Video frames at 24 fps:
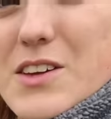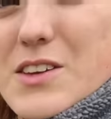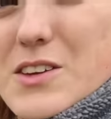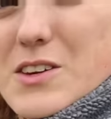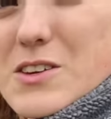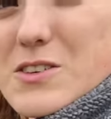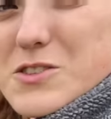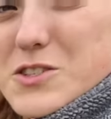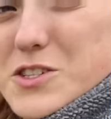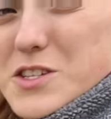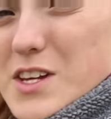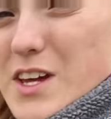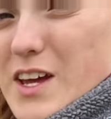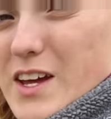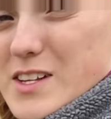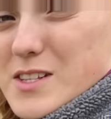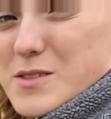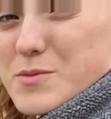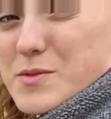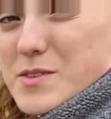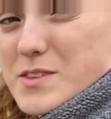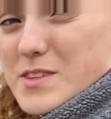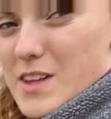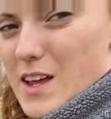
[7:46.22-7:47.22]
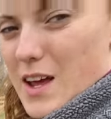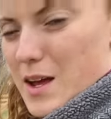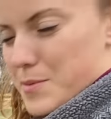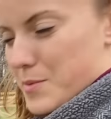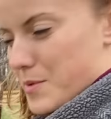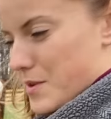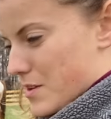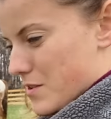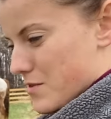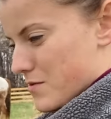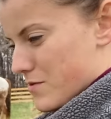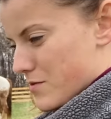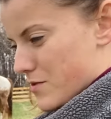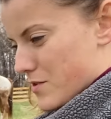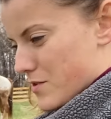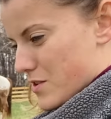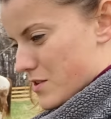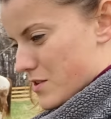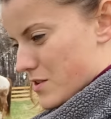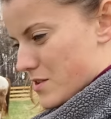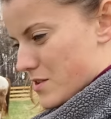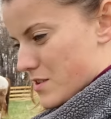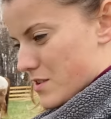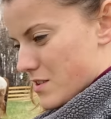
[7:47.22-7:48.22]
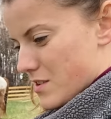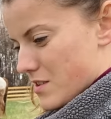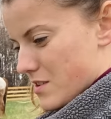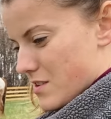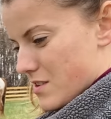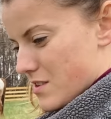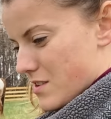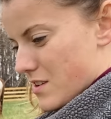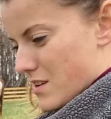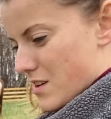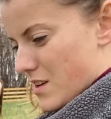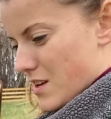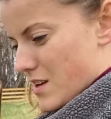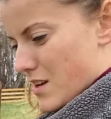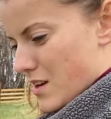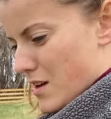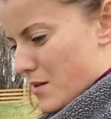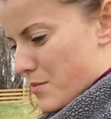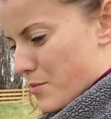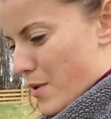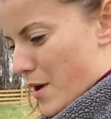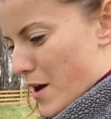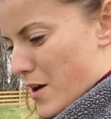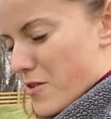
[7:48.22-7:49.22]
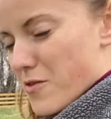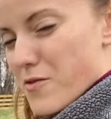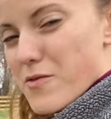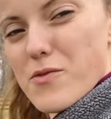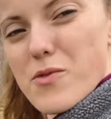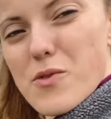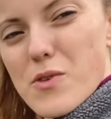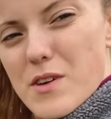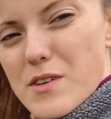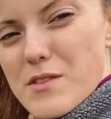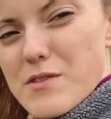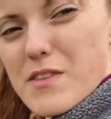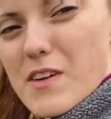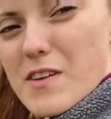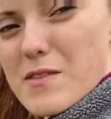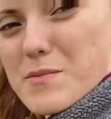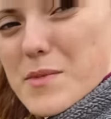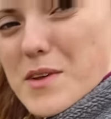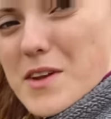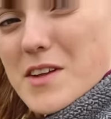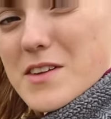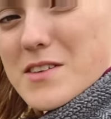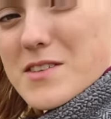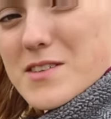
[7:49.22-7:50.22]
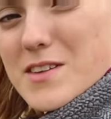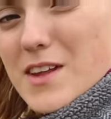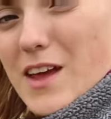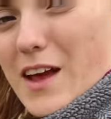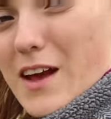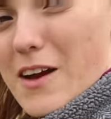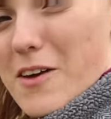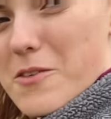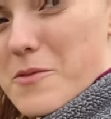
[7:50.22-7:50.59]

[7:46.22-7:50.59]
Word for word: Yoshi has been napping for about forty-five minutes now.